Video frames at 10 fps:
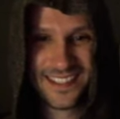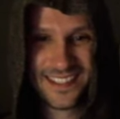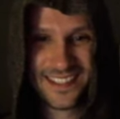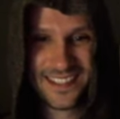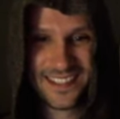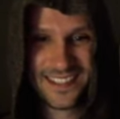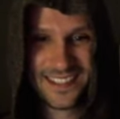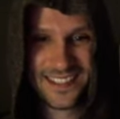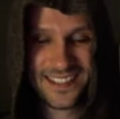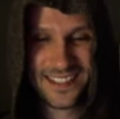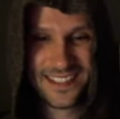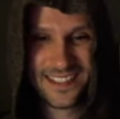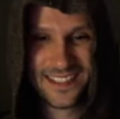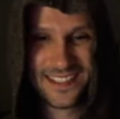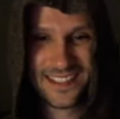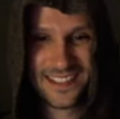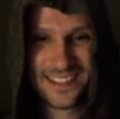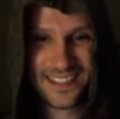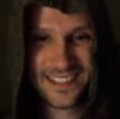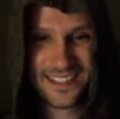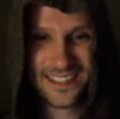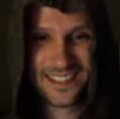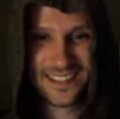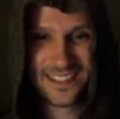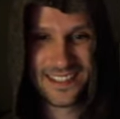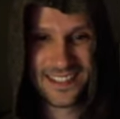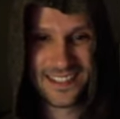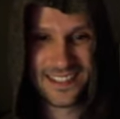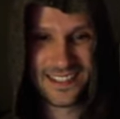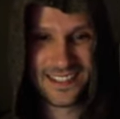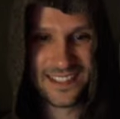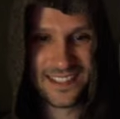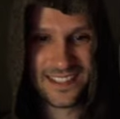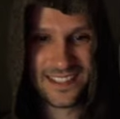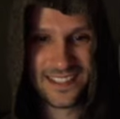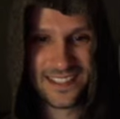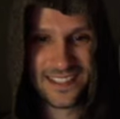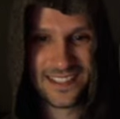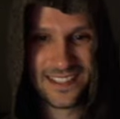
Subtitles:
(not speaking)